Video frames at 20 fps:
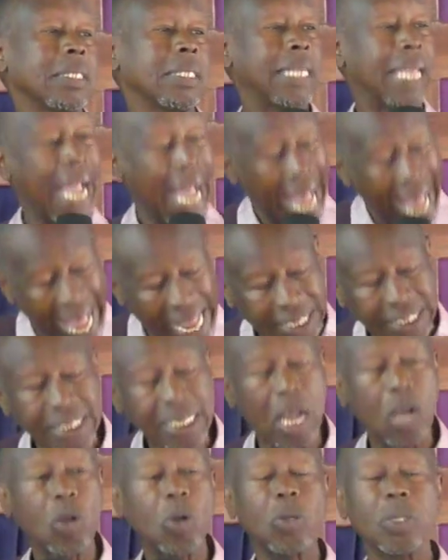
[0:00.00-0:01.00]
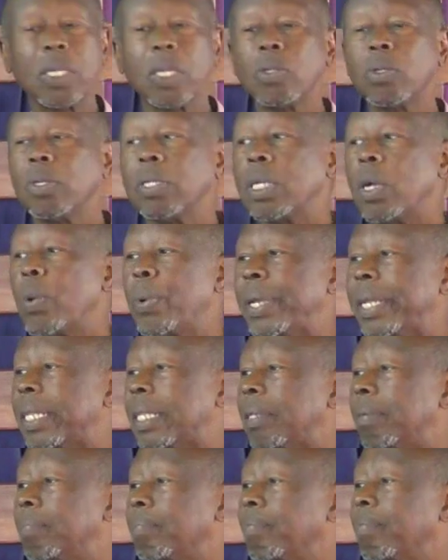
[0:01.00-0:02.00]
They ask according to the
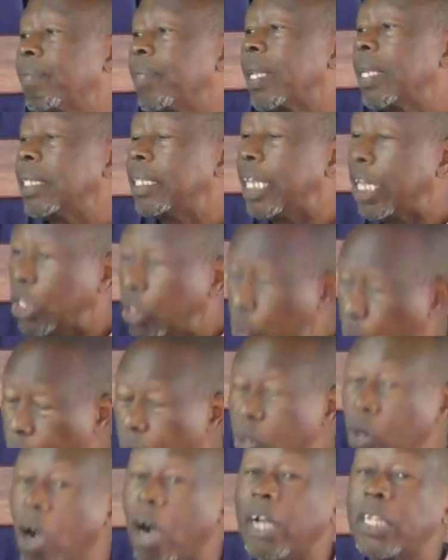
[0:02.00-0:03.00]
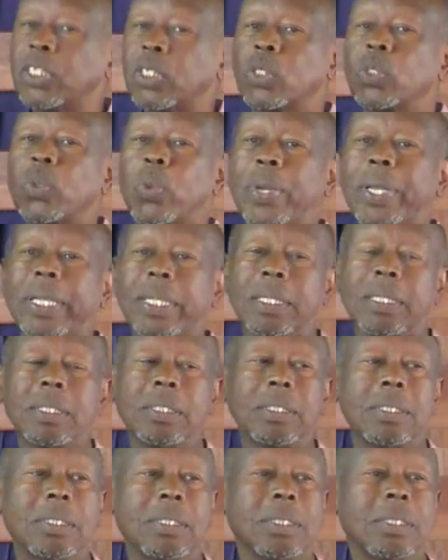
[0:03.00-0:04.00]
will. They do God's will.
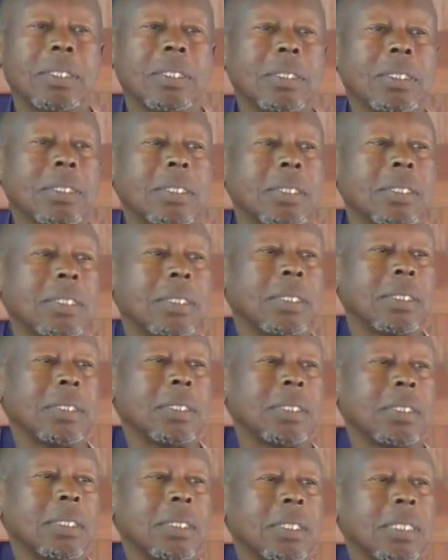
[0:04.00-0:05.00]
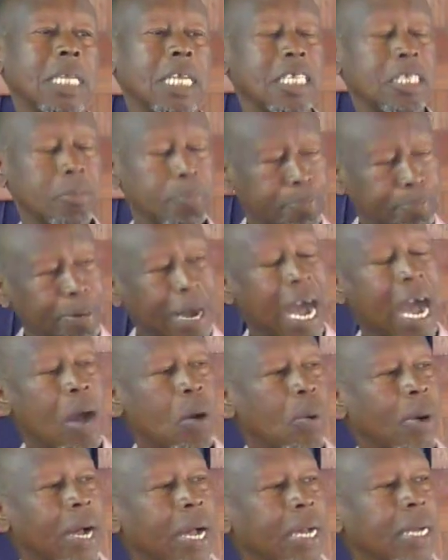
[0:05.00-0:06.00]
There's
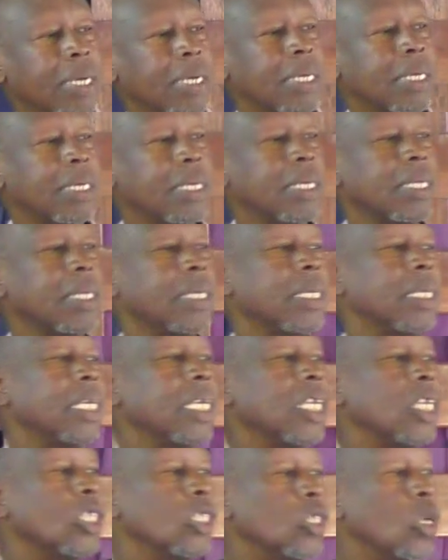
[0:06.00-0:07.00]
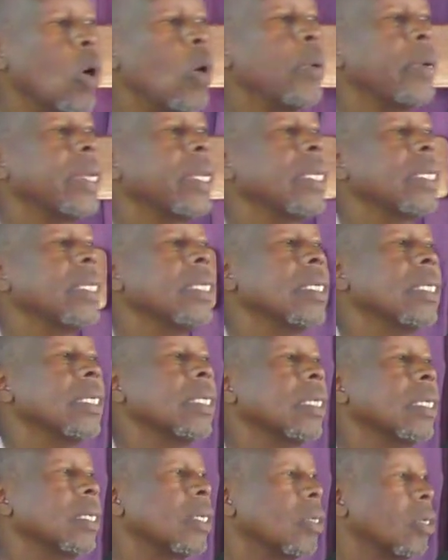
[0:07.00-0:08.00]
power in knowing
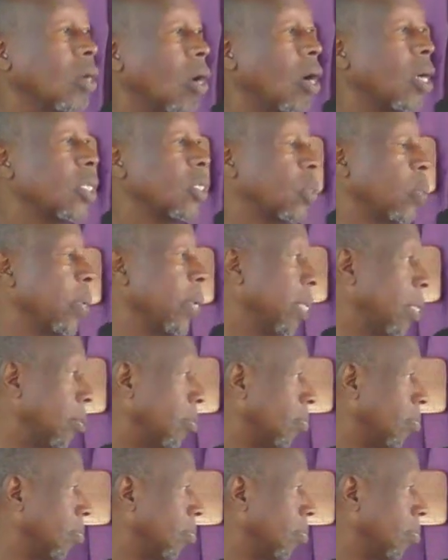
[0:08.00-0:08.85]
God's will.